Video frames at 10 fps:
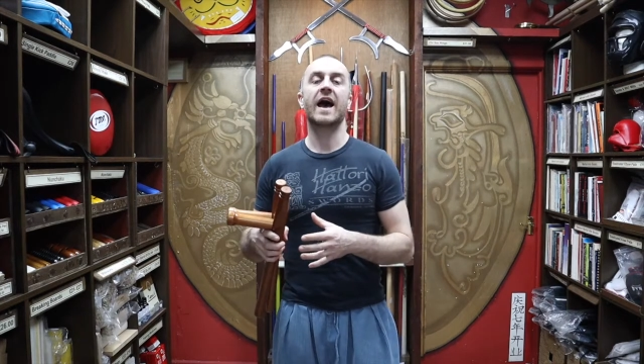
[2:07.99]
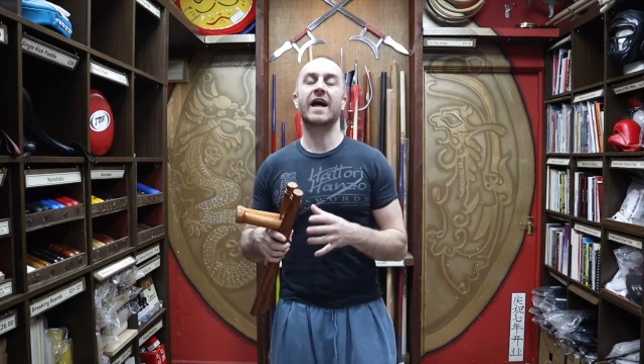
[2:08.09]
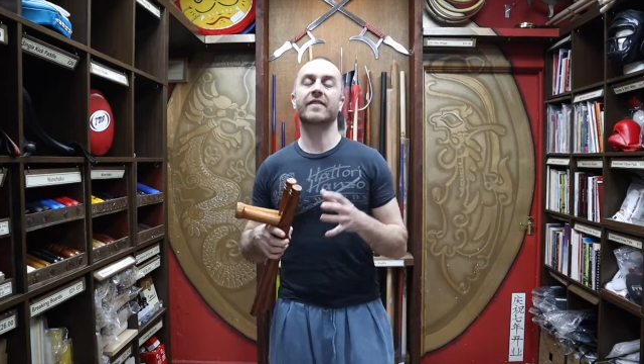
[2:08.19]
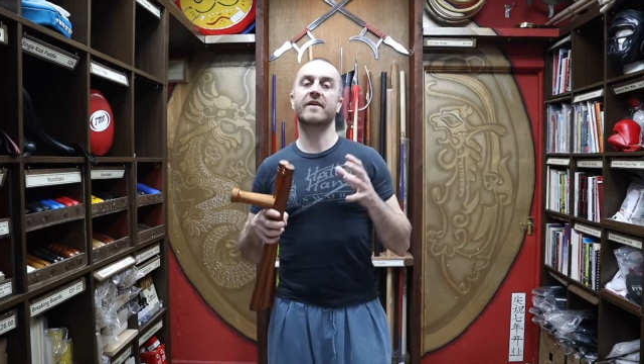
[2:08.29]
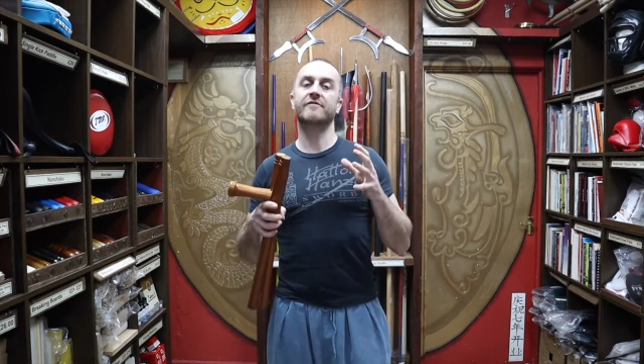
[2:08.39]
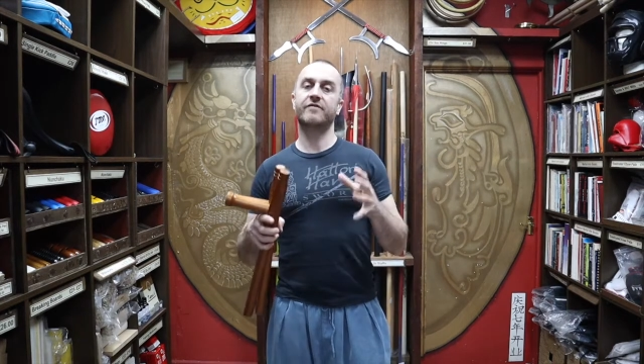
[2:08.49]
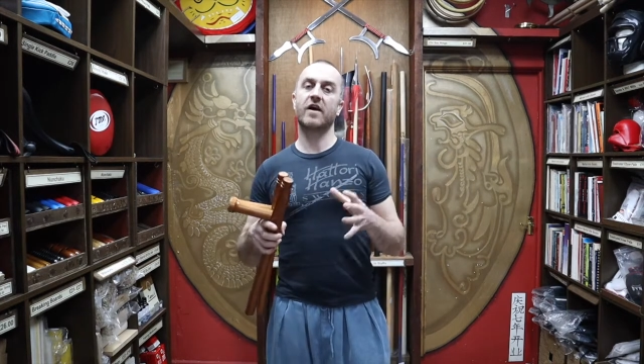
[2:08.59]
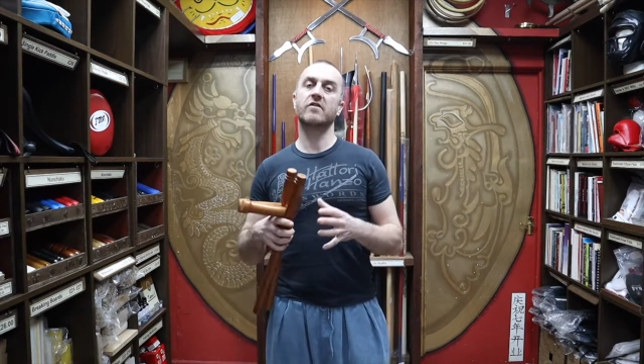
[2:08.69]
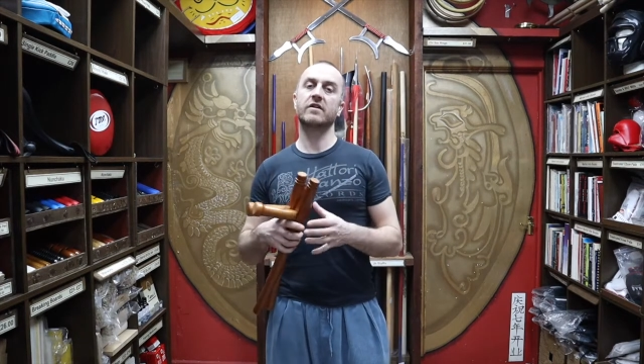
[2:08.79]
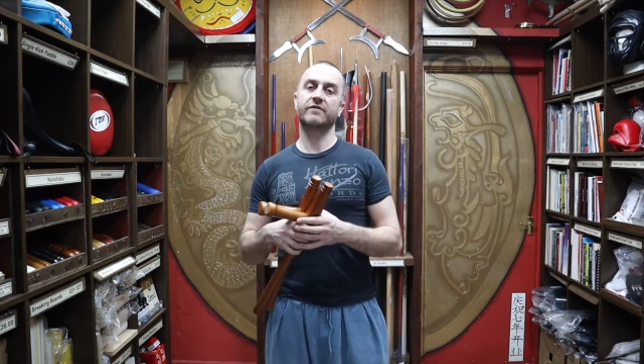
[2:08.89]
and they're
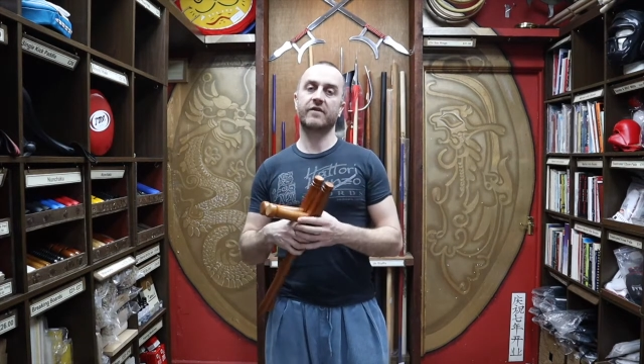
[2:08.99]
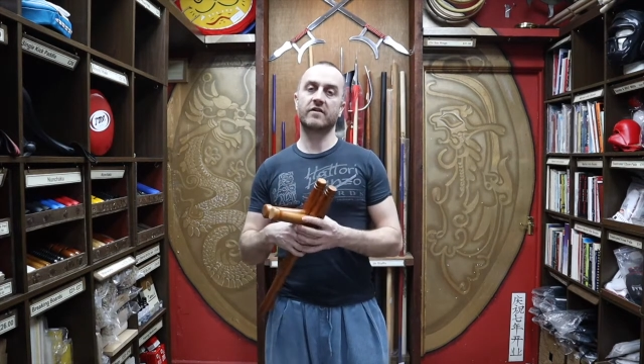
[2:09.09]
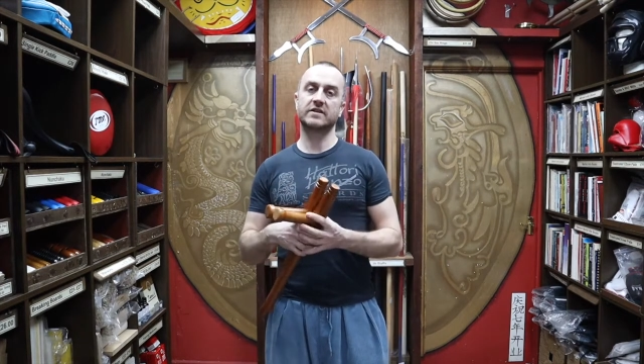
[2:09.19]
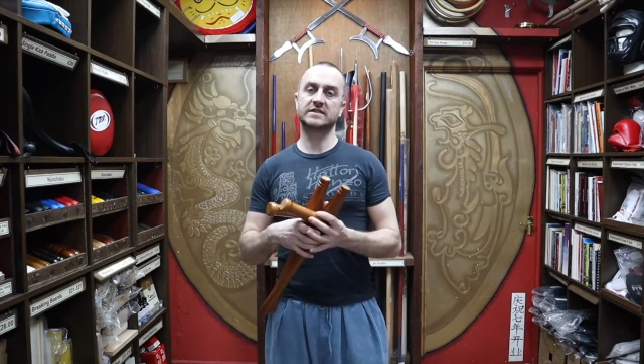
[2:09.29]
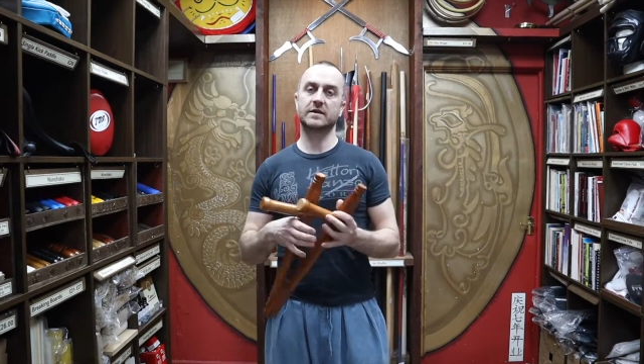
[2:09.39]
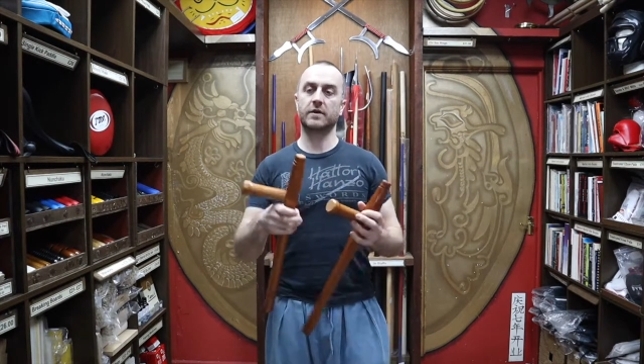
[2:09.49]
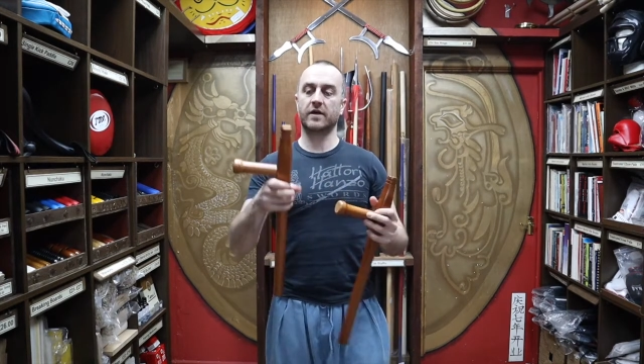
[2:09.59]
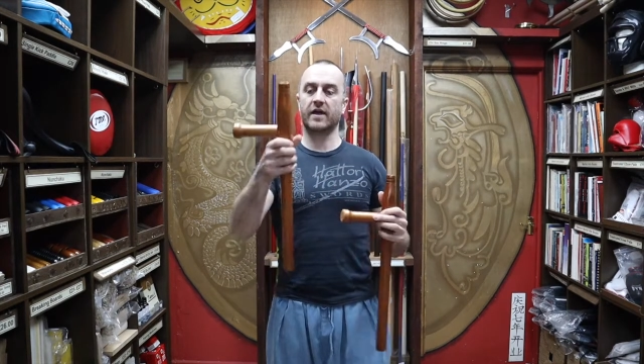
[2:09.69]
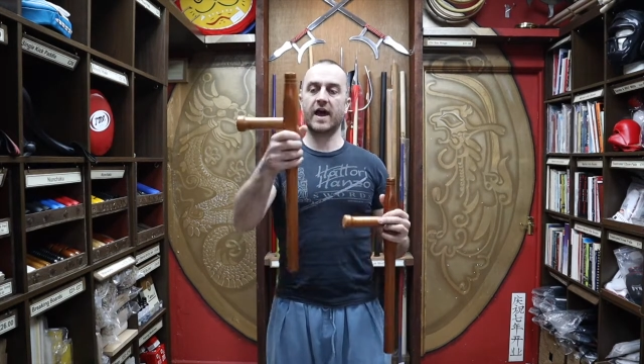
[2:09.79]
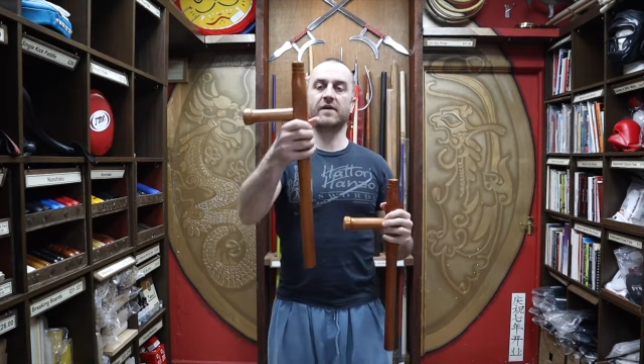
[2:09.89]
very, very
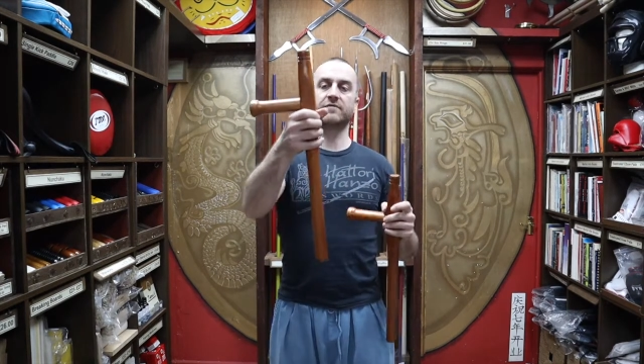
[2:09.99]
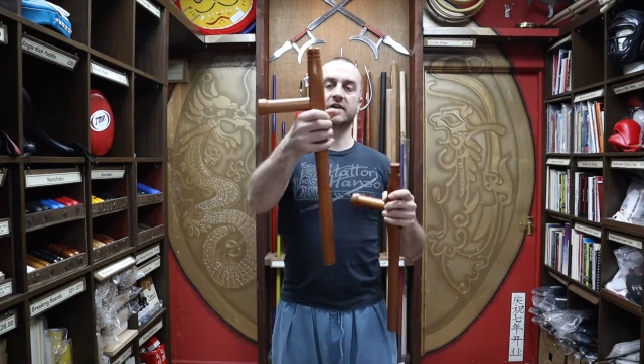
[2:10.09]
similar. They have